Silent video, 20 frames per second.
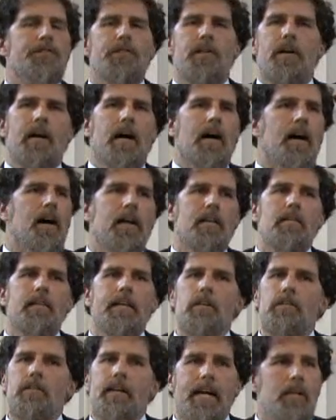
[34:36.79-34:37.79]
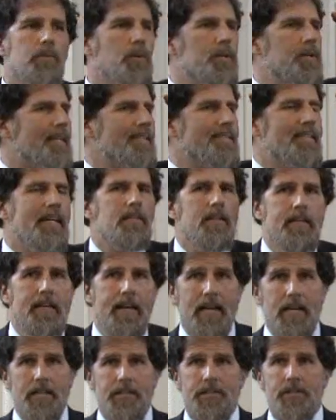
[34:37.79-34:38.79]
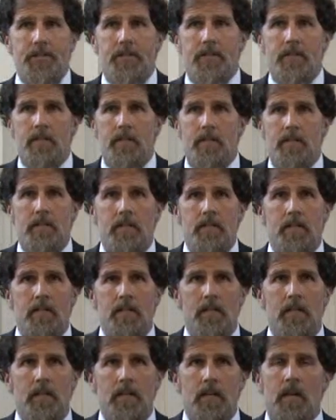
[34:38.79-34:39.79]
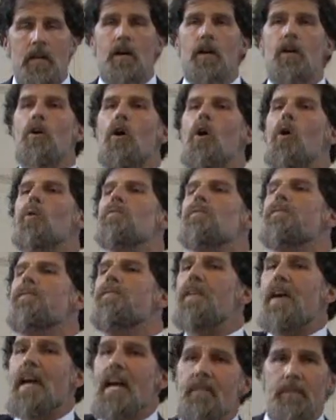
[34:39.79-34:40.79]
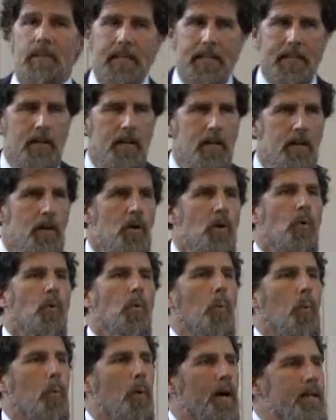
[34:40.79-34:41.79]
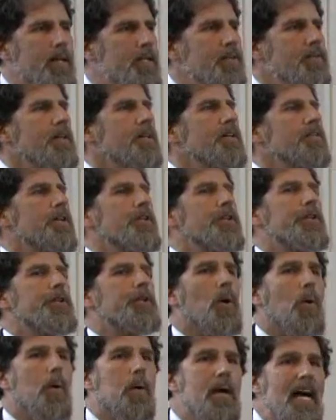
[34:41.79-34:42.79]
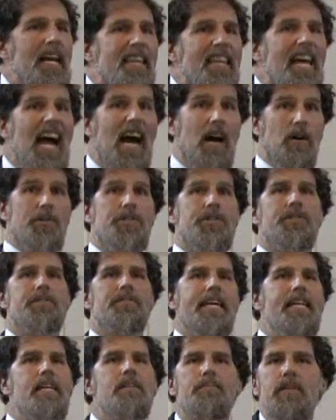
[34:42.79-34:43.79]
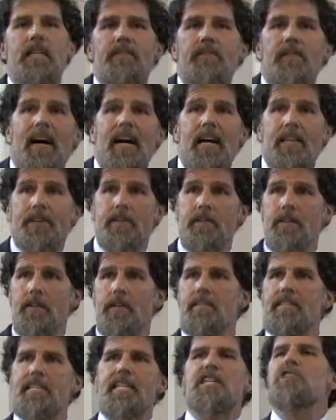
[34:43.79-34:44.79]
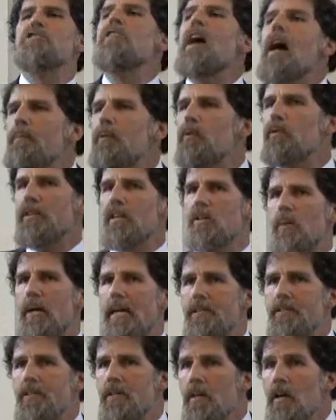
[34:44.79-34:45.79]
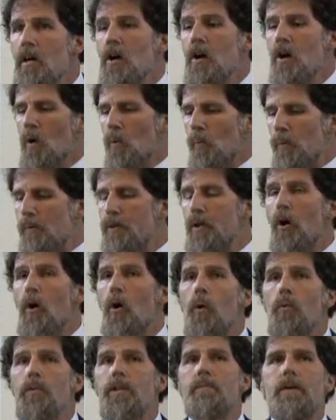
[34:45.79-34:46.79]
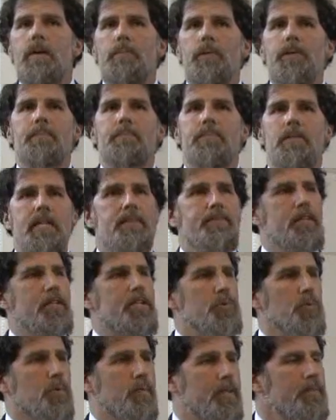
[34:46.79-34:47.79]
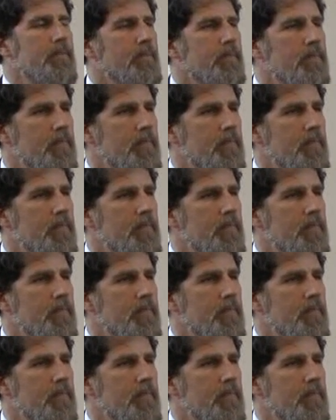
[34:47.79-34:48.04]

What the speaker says: Legal aid would not take the case. Her own family wanted to throw her out of the house. They didn't believe her either. Said, "You're not pulling your weight." We were the only people that believed in this woman,